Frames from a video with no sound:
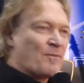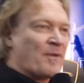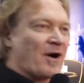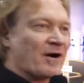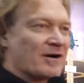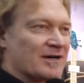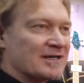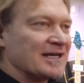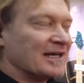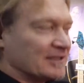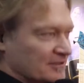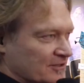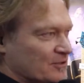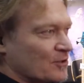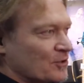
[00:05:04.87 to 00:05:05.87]
a Mopar
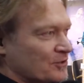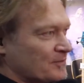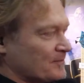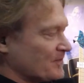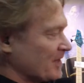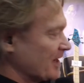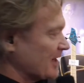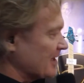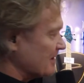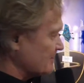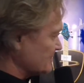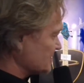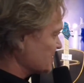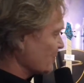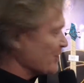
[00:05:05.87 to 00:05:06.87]
color code,
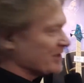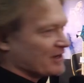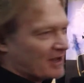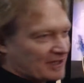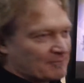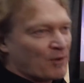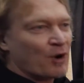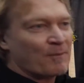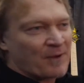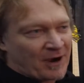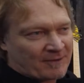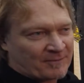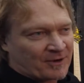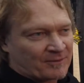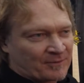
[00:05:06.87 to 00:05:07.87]
so we call it
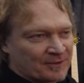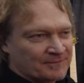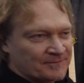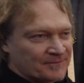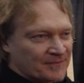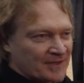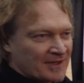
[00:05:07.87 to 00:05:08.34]
Mopar Purple.